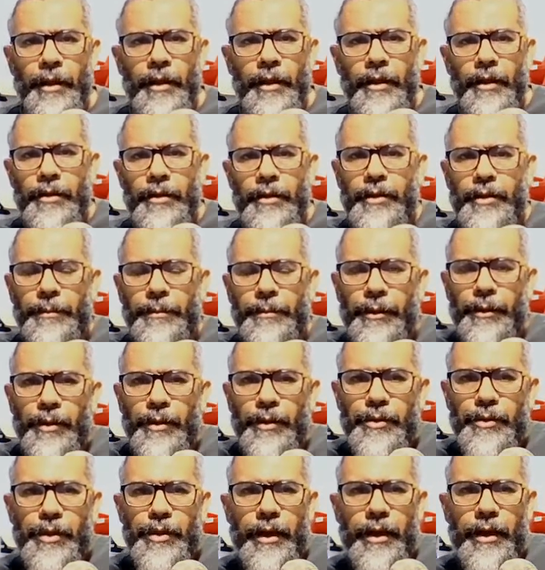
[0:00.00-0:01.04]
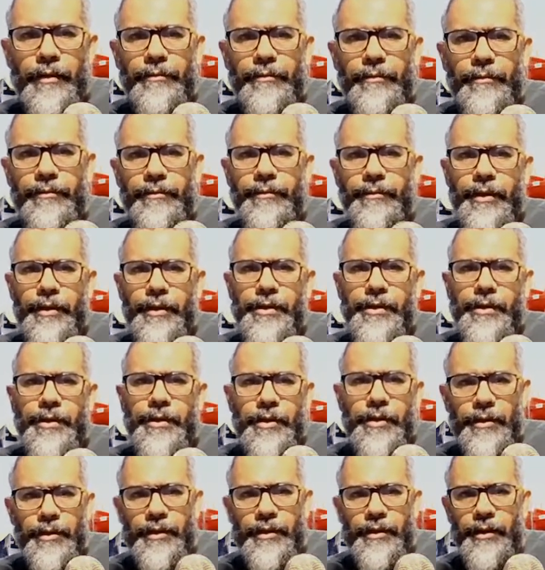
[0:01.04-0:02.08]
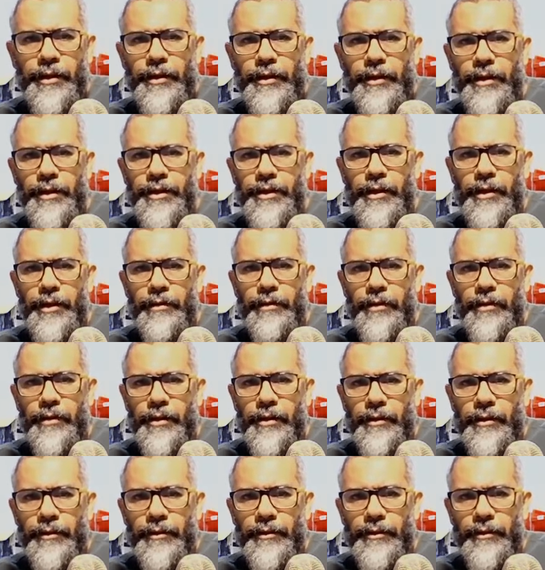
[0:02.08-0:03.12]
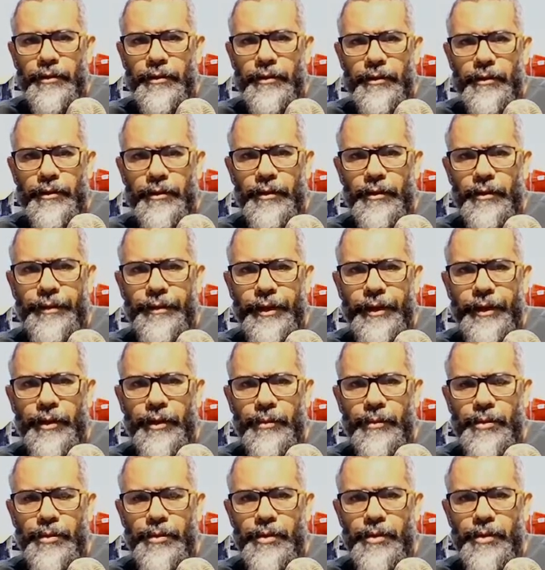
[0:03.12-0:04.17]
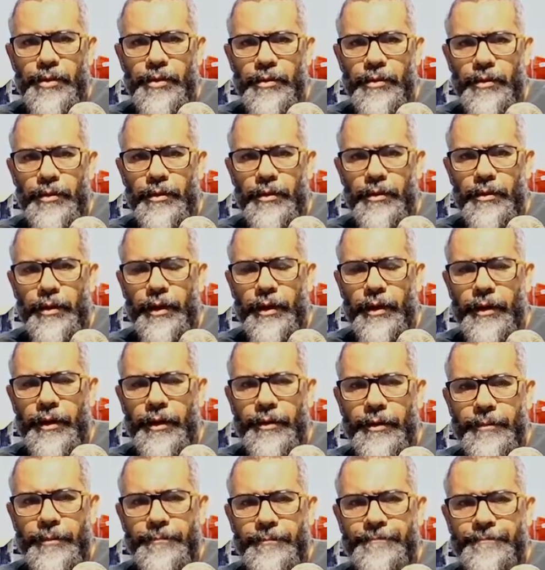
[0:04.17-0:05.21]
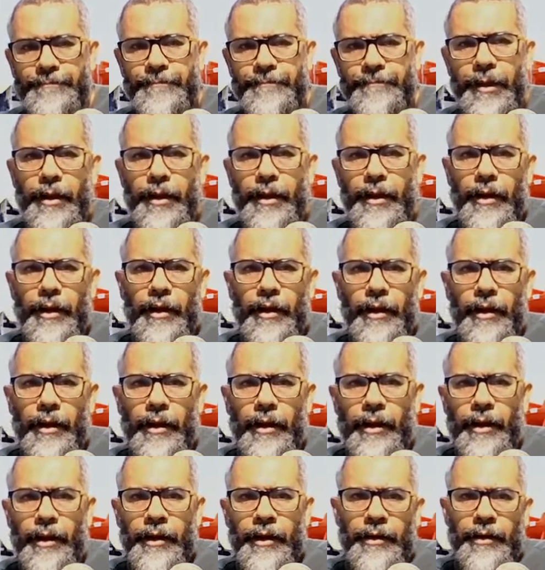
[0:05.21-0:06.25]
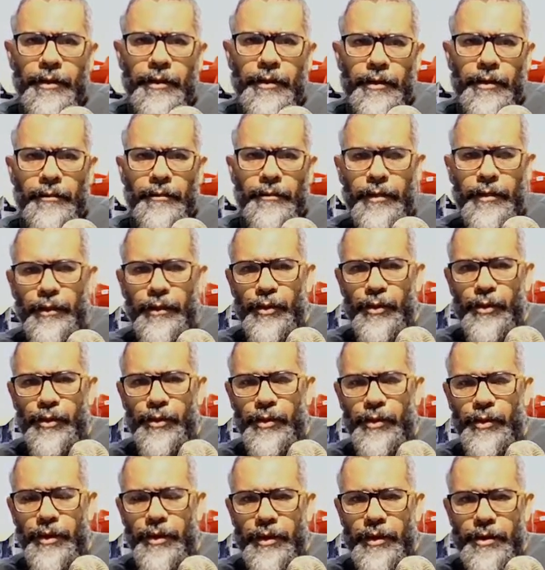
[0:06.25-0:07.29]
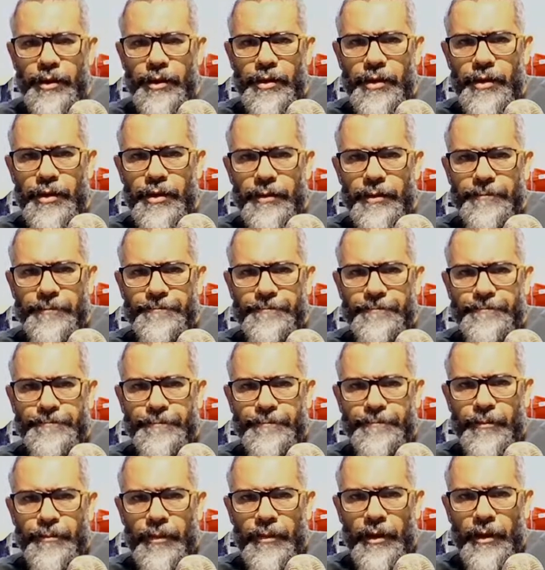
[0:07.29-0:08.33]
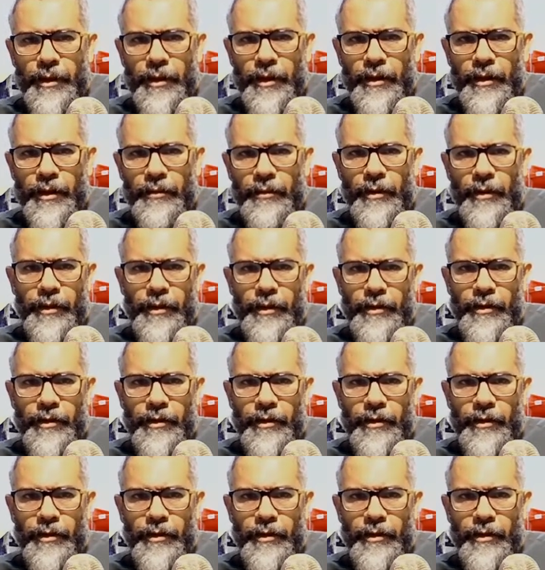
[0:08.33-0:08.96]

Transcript: suppose you have this 3 energy level of atoms, okay, and what you do is, well,